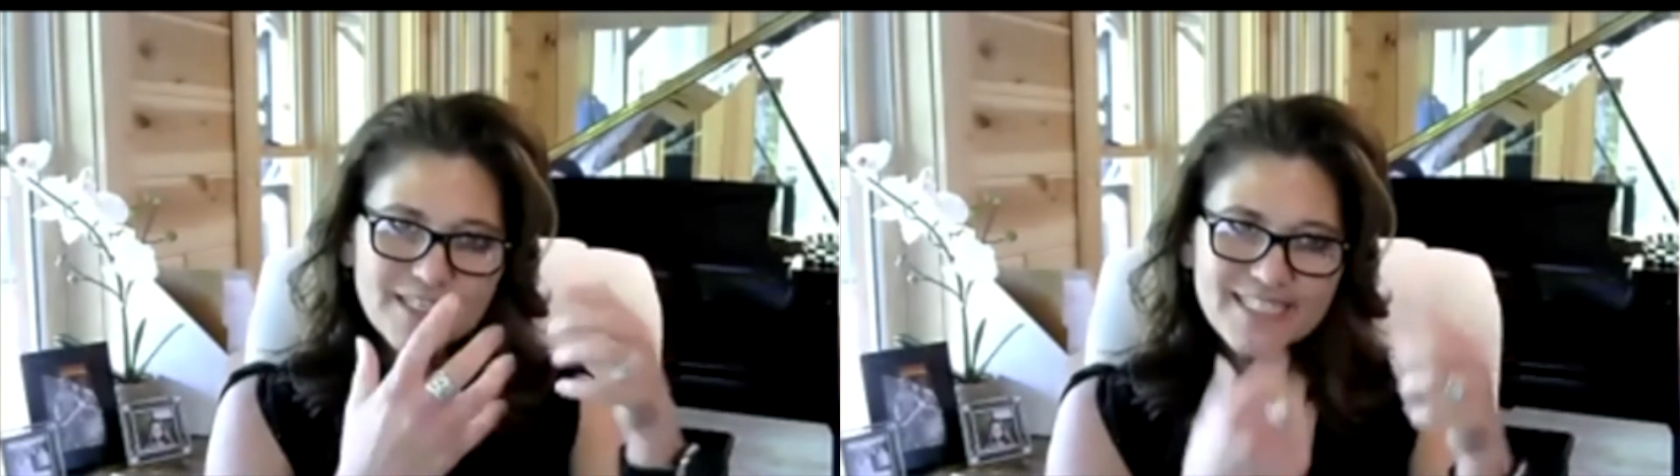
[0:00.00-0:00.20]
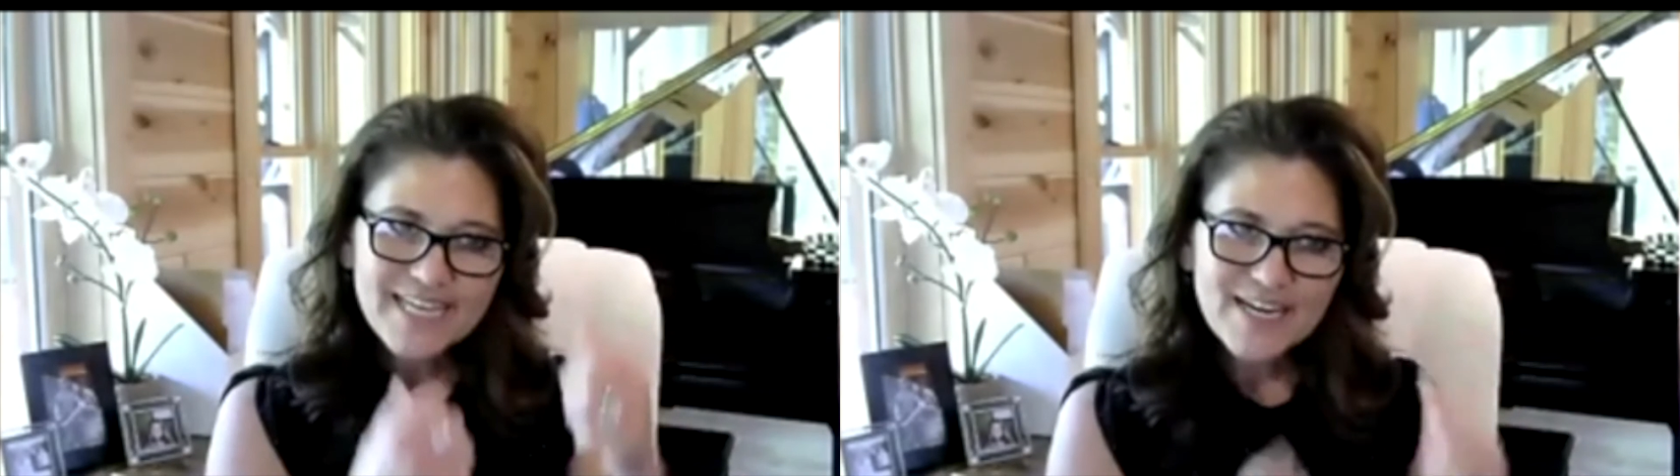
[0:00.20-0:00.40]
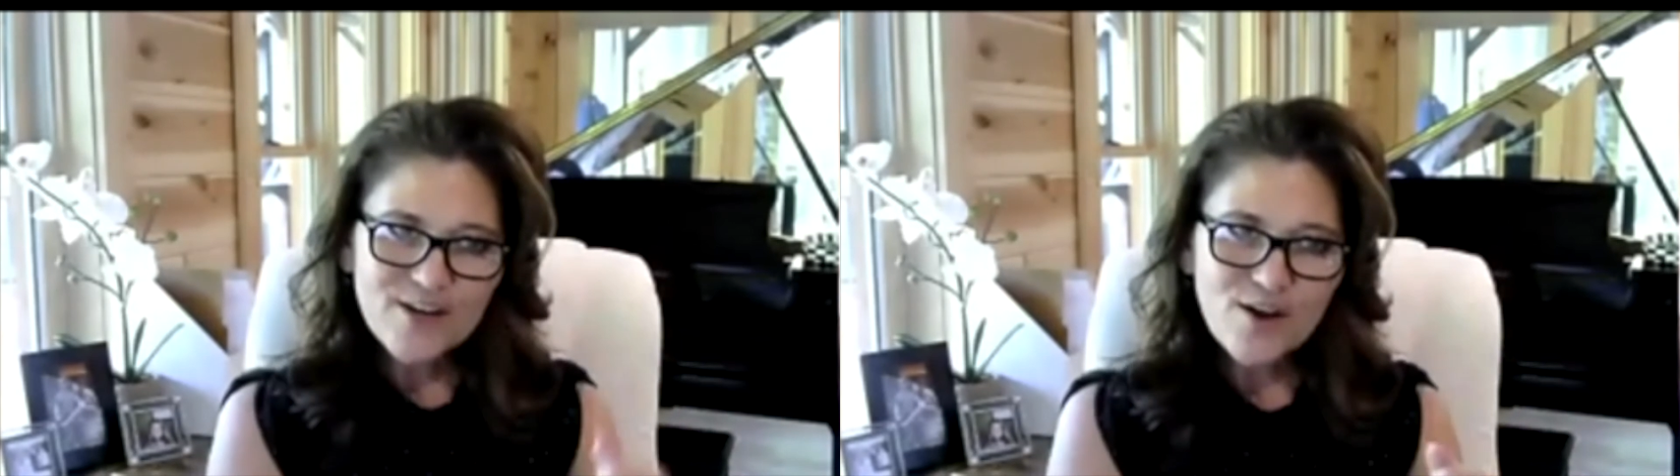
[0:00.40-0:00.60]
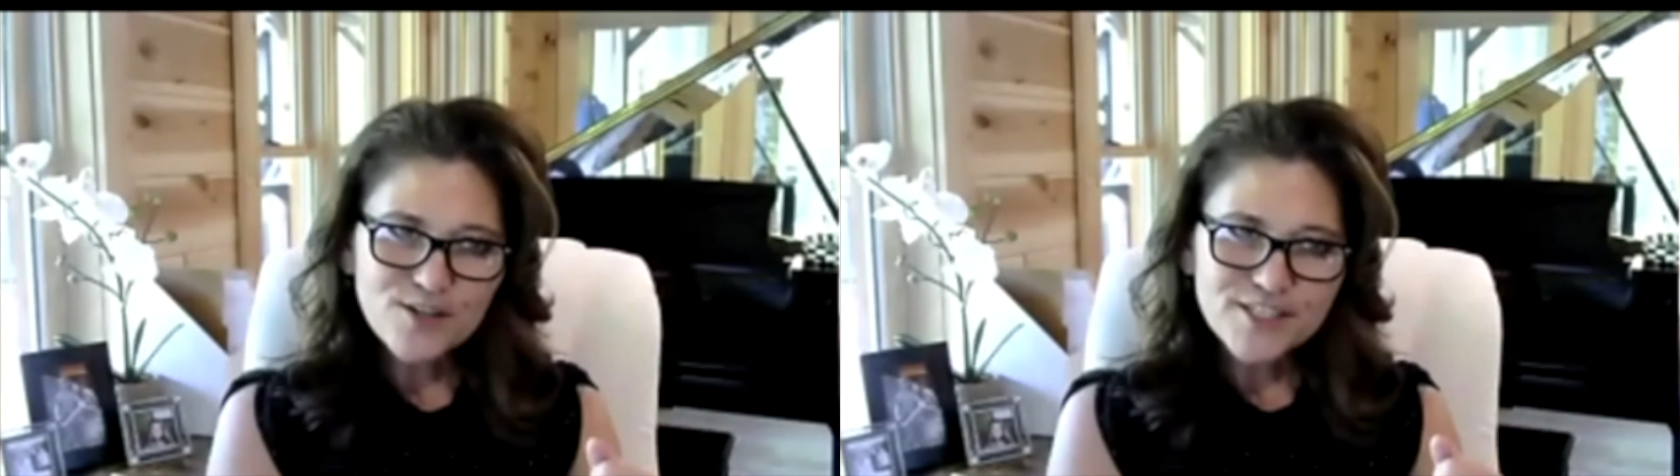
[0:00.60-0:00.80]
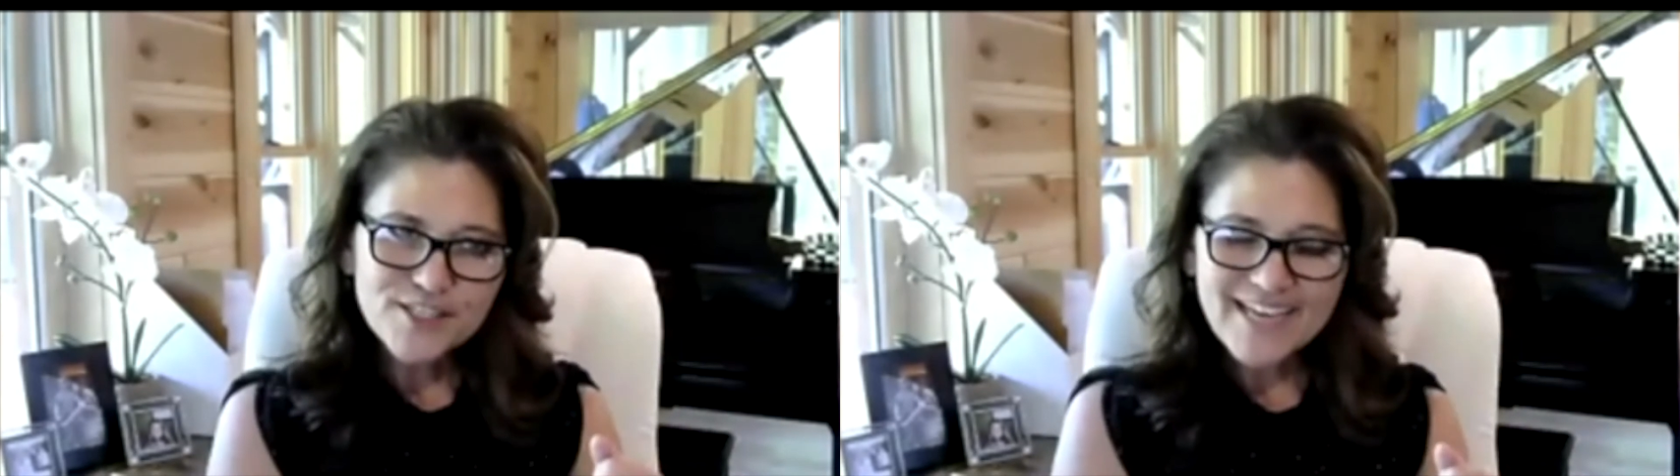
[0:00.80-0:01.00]

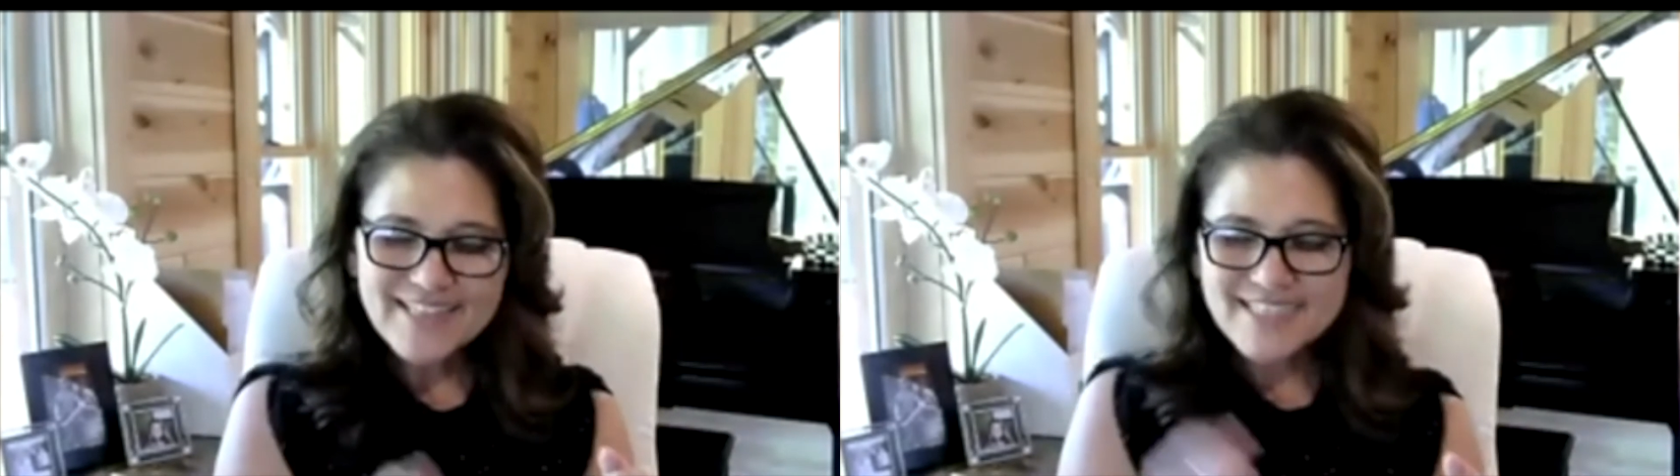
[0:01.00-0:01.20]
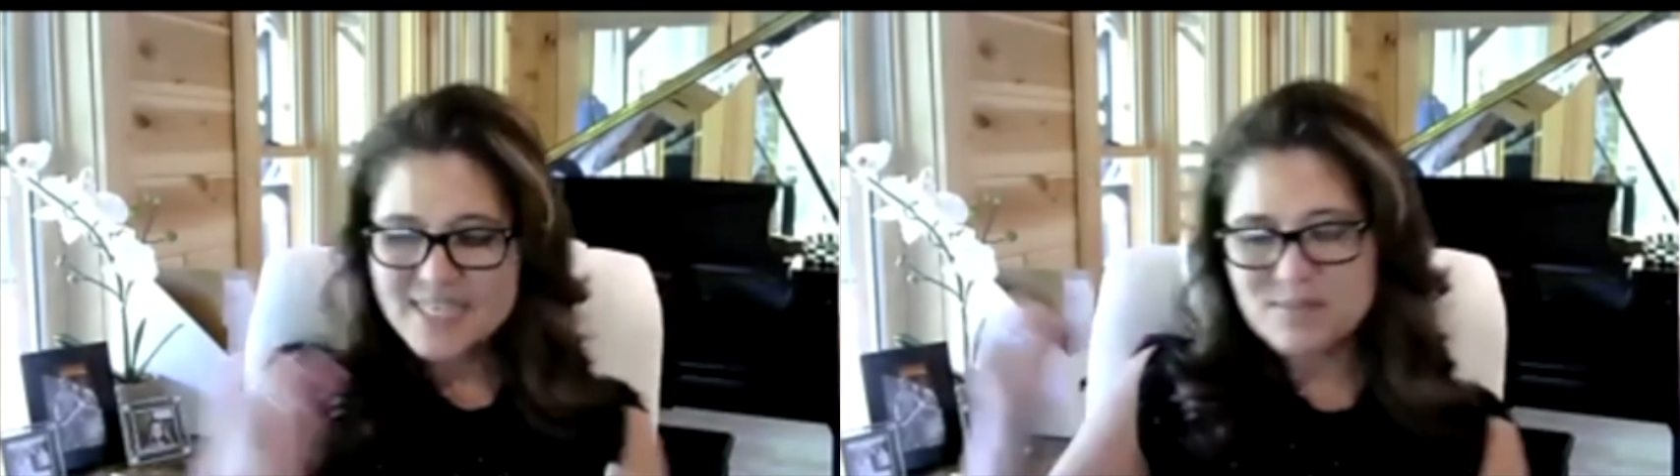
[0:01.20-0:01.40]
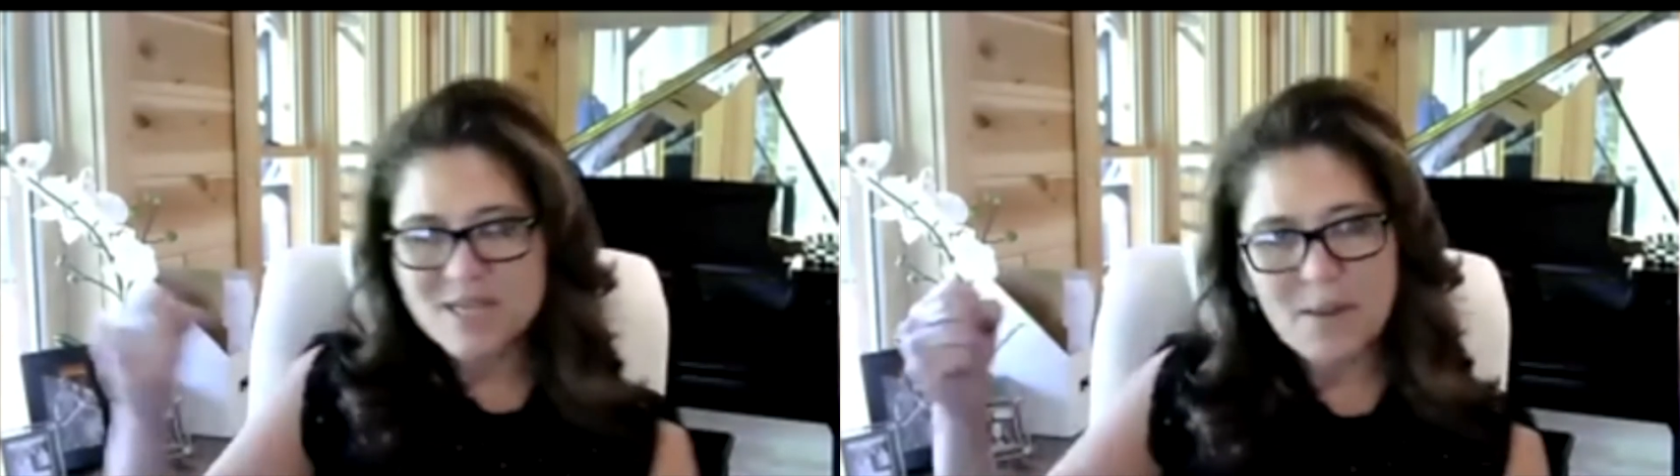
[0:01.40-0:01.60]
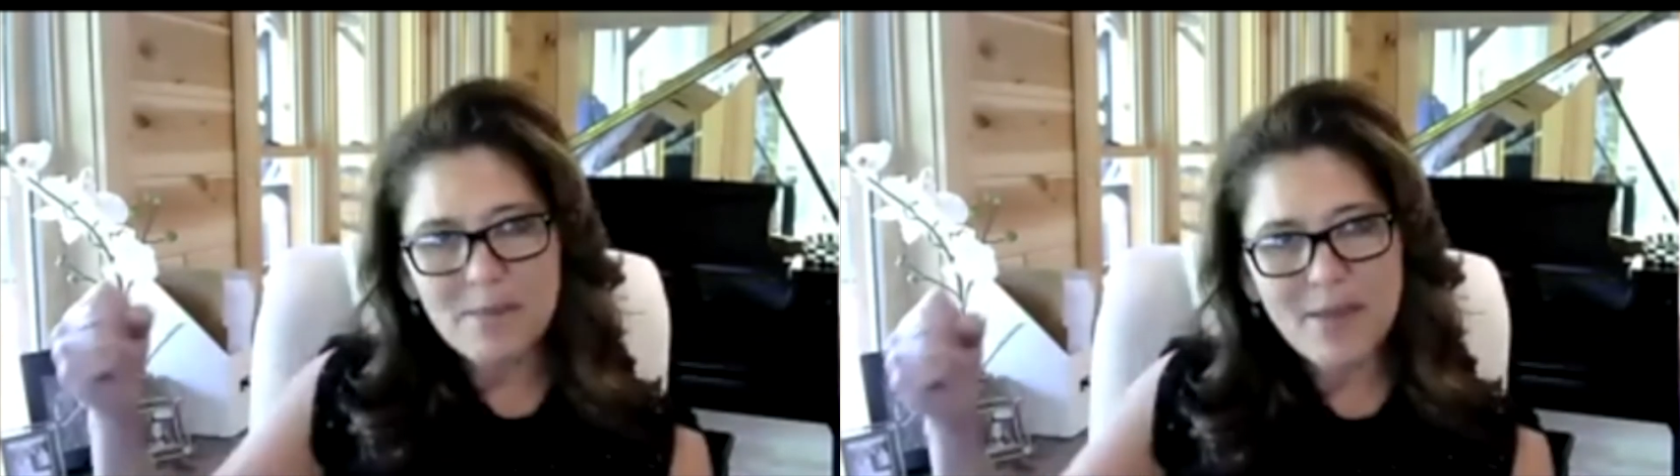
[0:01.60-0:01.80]
technology at the same time